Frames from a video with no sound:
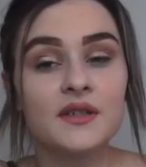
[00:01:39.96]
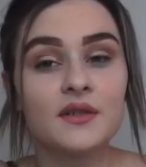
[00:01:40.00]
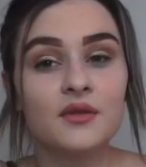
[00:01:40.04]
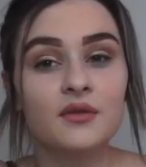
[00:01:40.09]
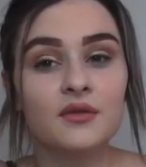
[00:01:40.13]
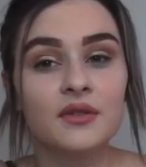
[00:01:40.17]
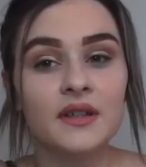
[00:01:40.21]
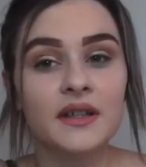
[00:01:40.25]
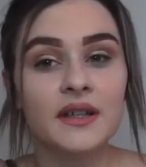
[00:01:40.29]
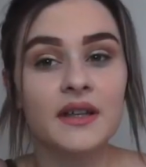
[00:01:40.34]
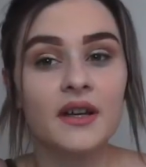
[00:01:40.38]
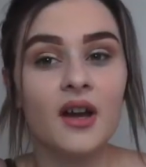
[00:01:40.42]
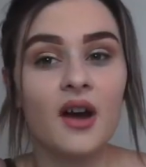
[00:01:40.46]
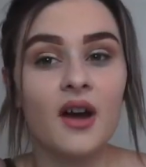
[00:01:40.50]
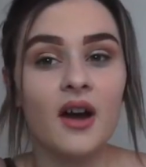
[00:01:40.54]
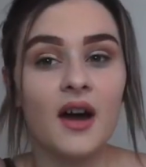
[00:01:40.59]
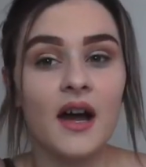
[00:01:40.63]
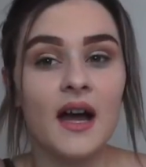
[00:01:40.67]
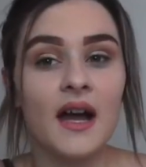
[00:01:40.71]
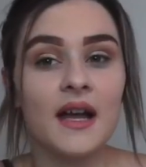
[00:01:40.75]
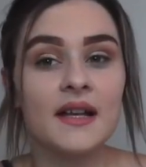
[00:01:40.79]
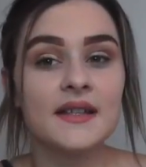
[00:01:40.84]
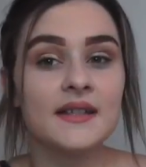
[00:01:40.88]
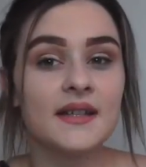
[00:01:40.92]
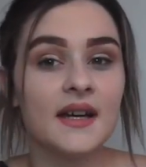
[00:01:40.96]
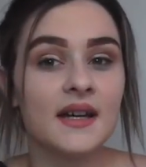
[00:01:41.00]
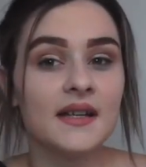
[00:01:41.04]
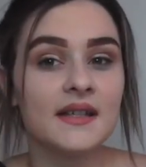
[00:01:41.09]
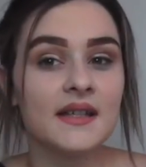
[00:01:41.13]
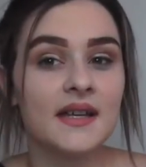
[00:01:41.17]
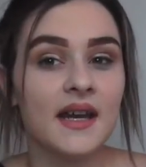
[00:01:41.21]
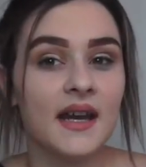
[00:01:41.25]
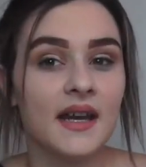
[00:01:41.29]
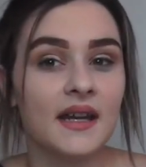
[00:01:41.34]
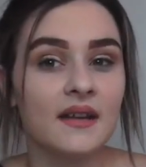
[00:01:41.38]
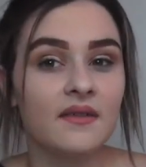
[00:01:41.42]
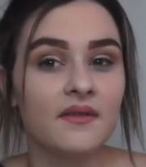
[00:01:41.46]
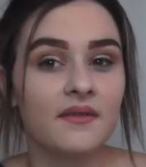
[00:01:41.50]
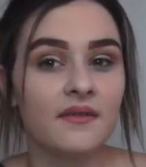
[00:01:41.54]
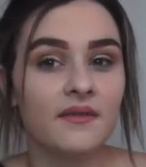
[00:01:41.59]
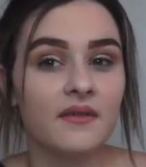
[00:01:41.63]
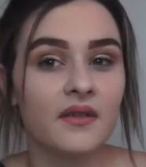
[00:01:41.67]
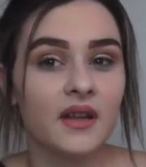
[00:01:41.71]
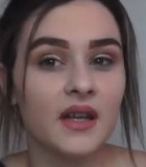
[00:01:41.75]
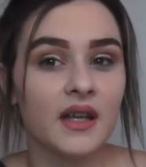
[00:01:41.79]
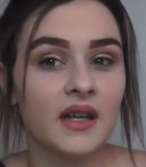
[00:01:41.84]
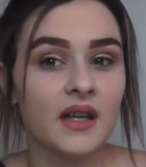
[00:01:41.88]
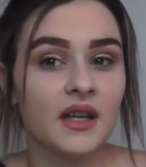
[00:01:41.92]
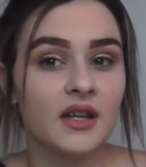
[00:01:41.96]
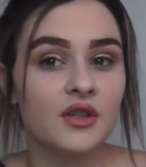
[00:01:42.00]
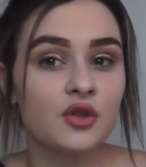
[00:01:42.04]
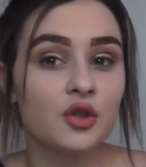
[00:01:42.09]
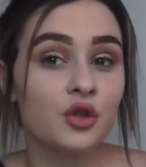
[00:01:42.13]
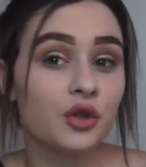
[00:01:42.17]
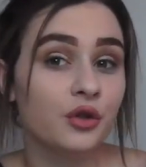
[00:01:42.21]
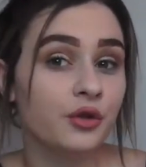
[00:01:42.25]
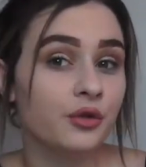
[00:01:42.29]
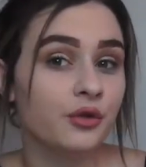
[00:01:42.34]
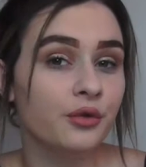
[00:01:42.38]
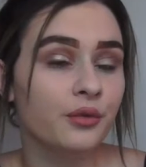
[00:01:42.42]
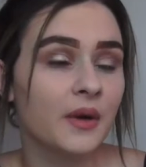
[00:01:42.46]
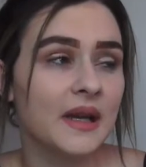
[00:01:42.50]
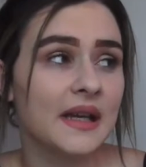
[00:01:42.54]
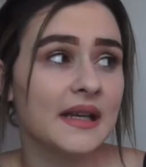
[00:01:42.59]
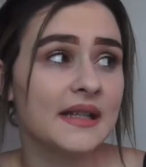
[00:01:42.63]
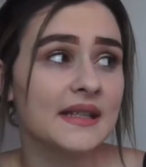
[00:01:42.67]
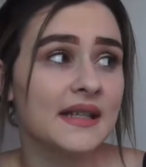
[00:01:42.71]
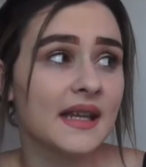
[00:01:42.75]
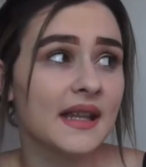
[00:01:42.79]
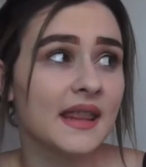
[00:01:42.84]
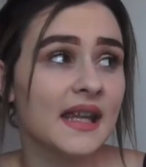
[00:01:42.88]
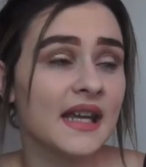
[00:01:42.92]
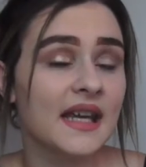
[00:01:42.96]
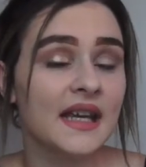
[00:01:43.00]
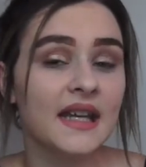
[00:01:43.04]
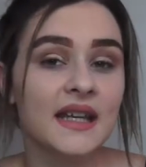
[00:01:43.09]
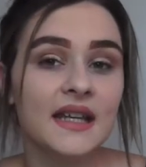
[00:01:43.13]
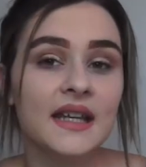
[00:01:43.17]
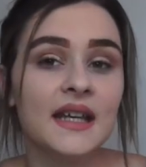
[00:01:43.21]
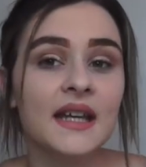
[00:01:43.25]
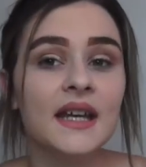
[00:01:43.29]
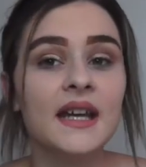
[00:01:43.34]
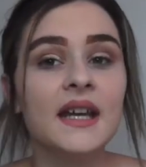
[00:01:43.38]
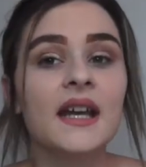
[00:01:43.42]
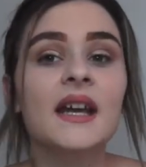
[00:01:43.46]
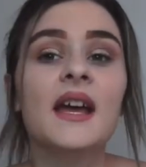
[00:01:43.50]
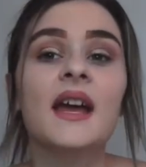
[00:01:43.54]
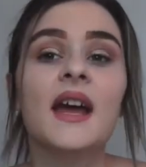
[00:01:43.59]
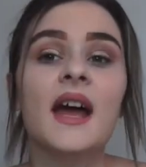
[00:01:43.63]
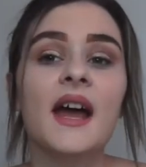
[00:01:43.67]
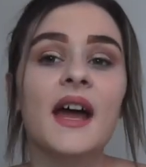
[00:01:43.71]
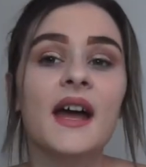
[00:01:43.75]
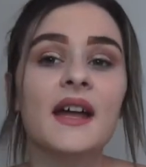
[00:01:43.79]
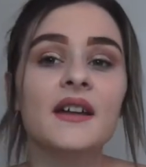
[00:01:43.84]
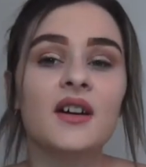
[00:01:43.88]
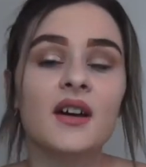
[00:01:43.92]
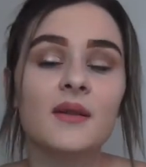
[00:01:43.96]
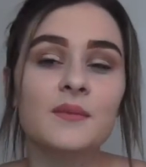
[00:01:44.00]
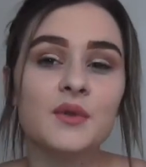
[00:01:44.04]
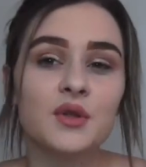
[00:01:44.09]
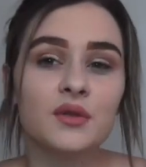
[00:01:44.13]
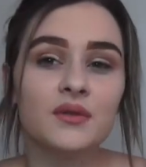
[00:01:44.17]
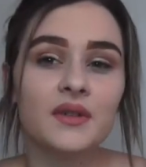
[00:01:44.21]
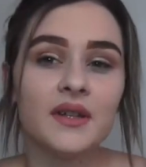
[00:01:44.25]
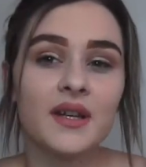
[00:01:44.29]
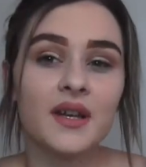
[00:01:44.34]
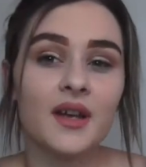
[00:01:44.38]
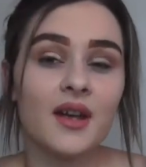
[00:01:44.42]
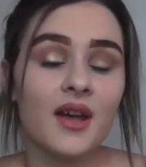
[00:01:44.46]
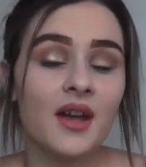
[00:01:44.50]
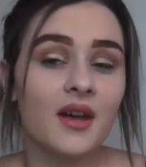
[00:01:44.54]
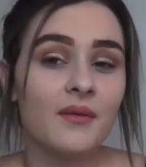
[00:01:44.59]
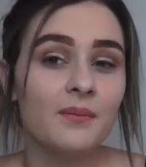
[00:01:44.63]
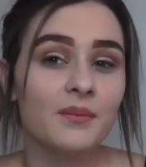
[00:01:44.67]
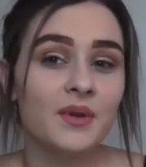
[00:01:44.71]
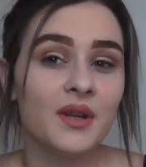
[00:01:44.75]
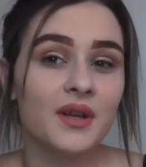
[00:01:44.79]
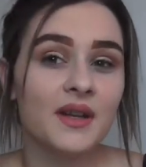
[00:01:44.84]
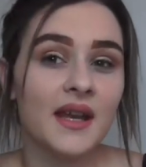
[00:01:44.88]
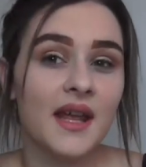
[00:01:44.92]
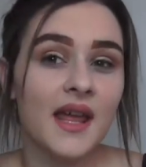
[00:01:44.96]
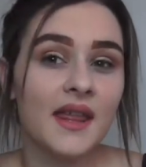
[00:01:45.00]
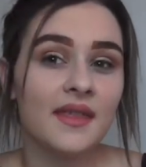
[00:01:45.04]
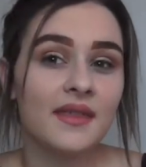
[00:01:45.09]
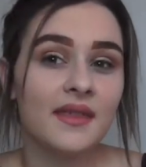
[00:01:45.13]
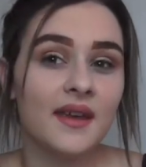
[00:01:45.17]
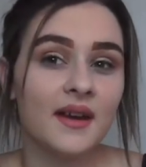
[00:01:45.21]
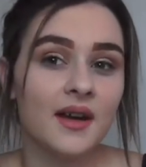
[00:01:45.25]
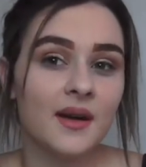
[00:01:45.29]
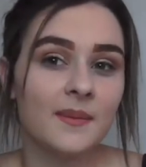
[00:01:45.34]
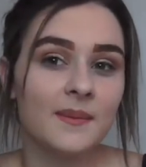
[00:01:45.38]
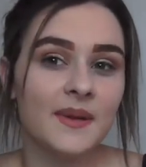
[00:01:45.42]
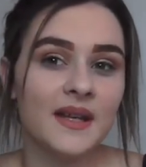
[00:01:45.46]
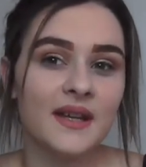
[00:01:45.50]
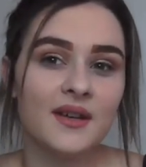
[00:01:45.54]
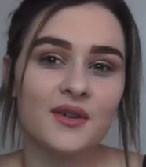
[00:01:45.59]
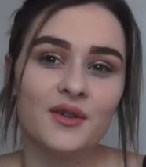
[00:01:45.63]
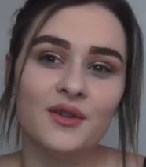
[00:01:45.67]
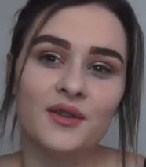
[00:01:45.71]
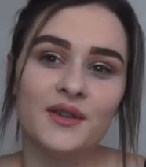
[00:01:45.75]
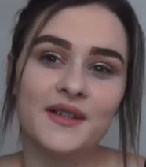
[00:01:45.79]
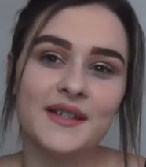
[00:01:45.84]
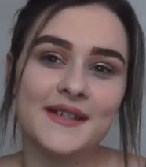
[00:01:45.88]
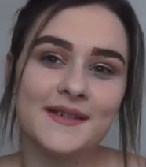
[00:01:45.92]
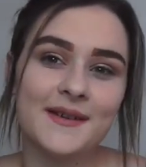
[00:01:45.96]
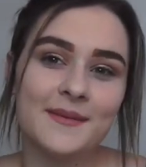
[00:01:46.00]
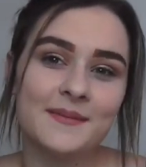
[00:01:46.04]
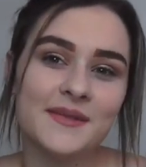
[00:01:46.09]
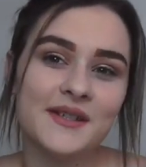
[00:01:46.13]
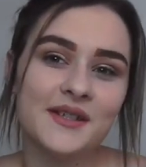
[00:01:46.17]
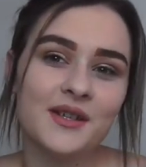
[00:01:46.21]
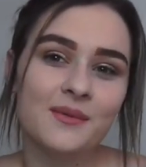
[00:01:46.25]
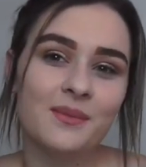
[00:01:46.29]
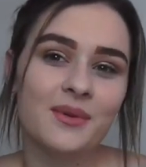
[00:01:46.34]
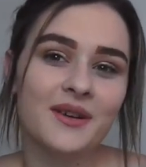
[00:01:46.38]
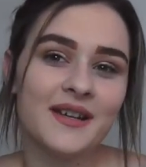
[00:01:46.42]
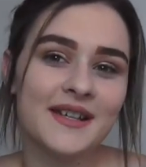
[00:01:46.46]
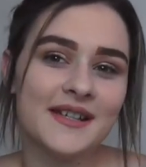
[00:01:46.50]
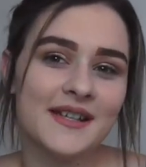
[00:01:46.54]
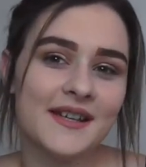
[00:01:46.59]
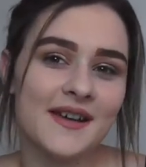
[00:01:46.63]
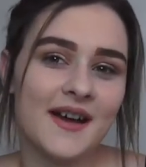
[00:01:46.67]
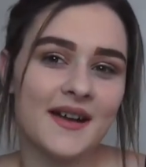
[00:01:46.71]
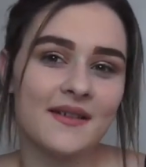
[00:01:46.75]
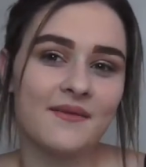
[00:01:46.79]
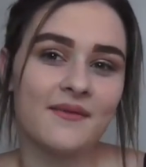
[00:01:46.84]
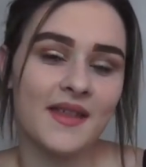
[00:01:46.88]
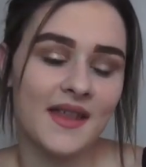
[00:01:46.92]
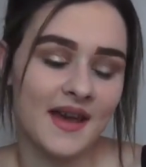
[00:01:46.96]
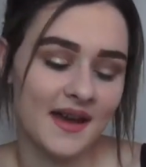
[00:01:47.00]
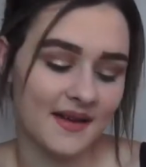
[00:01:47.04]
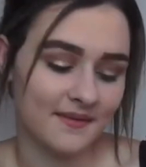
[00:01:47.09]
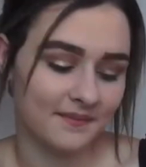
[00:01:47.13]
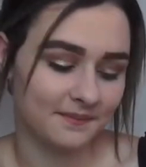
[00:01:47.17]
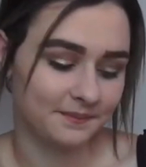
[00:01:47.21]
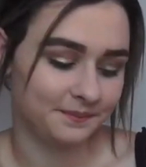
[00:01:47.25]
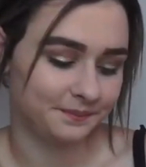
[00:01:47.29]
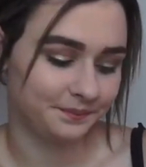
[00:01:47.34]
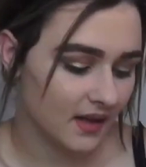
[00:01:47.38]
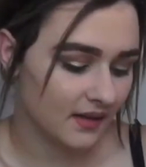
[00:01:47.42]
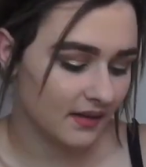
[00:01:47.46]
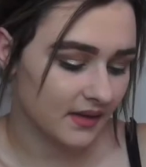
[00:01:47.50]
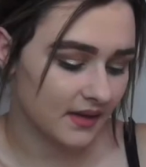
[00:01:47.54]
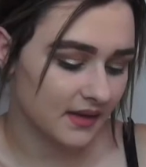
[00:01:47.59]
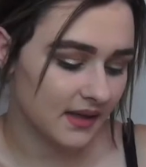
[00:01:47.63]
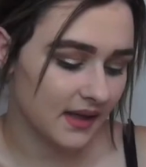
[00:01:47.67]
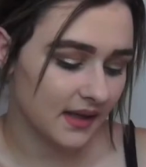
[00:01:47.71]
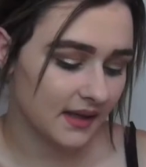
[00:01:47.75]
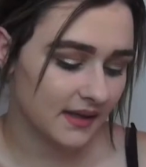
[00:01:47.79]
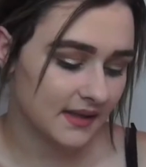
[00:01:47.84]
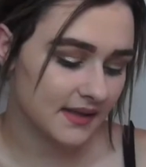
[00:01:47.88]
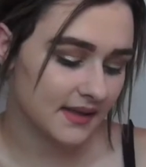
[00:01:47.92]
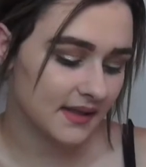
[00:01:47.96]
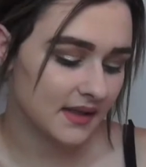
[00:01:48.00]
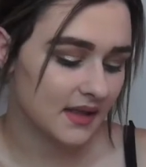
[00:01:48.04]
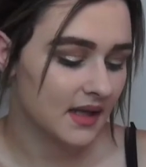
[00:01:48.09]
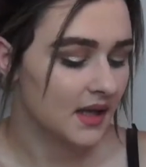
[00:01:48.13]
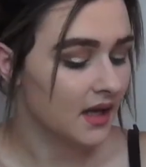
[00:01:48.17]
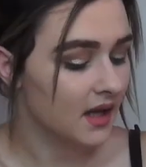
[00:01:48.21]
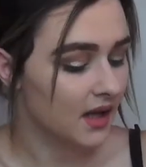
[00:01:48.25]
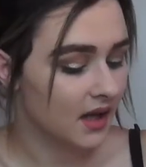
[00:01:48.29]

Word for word: schooling. I start TAFE in two weeks, I think and I'm doing a beauty therapy course, so I'm super excited for that. The next